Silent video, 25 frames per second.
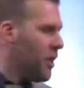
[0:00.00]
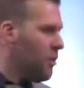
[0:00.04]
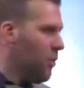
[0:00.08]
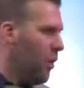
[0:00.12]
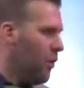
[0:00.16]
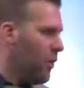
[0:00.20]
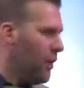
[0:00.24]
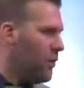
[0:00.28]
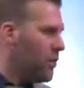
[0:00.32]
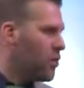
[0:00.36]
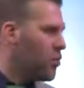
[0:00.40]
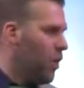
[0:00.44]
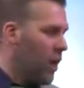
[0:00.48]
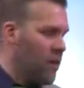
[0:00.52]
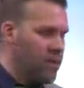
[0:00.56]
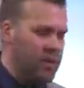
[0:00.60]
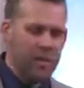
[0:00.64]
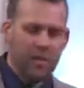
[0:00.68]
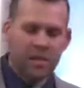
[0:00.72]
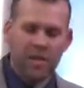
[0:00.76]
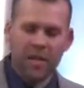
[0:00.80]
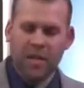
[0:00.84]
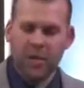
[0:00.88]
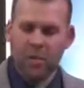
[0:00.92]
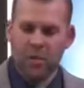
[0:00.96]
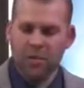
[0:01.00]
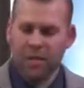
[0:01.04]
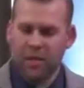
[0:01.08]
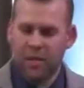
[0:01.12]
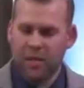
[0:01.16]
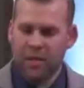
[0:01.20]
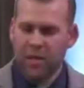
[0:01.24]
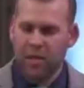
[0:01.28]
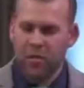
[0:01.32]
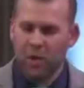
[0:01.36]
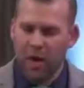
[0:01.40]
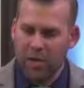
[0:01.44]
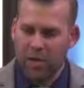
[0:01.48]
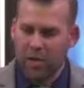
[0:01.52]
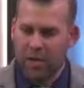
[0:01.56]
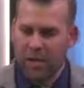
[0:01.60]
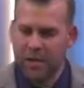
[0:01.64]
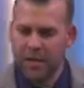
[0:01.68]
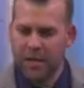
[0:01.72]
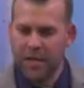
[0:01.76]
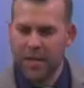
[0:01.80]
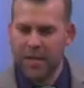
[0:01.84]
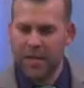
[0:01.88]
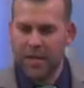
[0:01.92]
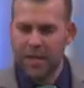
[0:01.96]
were both given instructions. Ezekiel was given
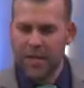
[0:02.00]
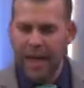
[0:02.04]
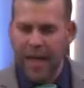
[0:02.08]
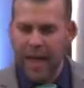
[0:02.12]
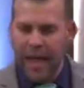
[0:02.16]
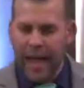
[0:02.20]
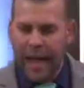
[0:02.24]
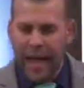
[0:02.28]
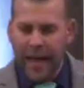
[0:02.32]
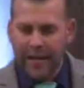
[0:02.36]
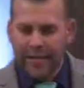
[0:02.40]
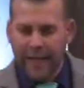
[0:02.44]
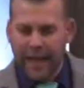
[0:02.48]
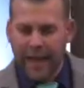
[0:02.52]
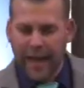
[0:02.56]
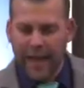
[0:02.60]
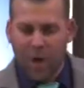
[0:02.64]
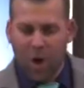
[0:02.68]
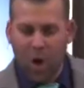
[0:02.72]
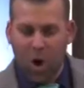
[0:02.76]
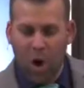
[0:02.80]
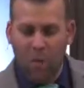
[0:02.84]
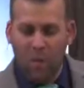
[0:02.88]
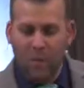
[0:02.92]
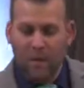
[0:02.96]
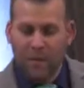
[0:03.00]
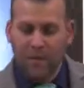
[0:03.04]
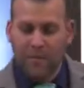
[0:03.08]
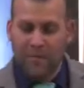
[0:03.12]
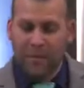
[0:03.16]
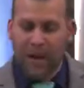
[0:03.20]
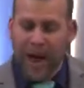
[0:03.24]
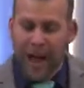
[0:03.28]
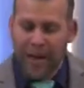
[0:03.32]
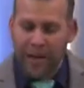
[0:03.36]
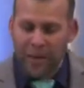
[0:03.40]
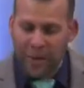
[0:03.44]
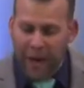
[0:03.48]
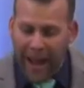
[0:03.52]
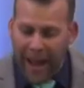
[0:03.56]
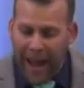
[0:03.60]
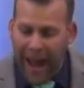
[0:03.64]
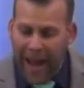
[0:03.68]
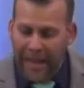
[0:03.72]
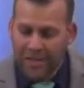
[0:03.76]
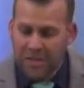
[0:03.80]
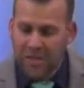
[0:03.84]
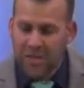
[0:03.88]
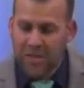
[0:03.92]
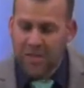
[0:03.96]
instructions. And as they got home, his father
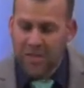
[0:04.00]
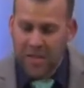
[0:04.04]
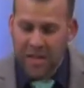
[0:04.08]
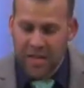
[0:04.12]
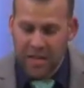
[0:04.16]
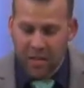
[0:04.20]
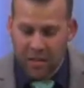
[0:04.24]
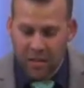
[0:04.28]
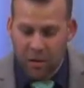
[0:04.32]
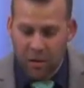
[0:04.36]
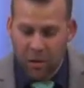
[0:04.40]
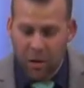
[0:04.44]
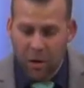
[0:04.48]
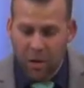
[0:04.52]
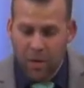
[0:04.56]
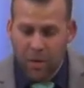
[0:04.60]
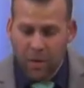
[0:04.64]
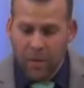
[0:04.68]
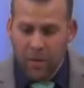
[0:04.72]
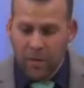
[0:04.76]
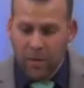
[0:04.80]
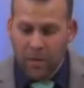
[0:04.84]
asked Ezekiel,